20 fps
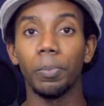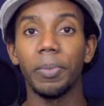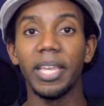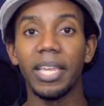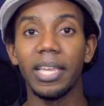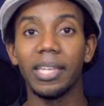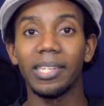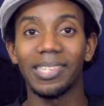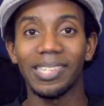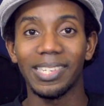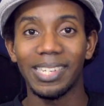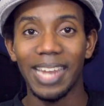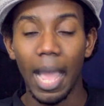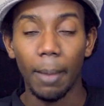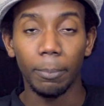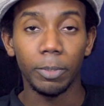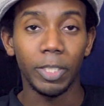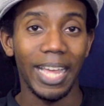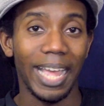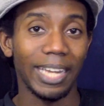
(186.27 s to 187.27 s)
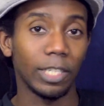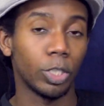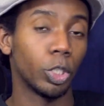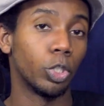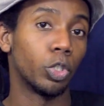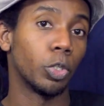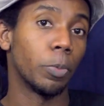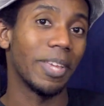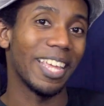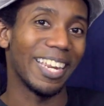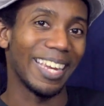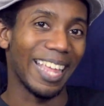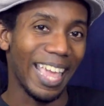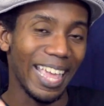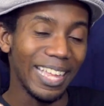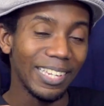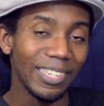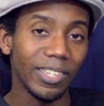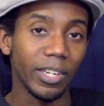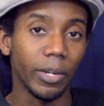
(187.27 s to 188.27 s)
be in snapchat should you be in
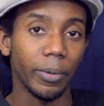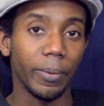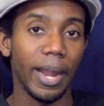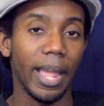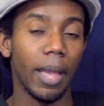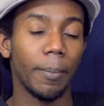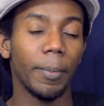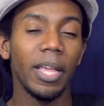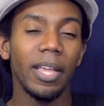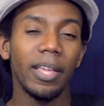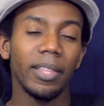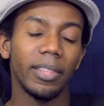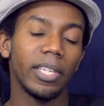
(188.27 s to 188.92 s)
instagram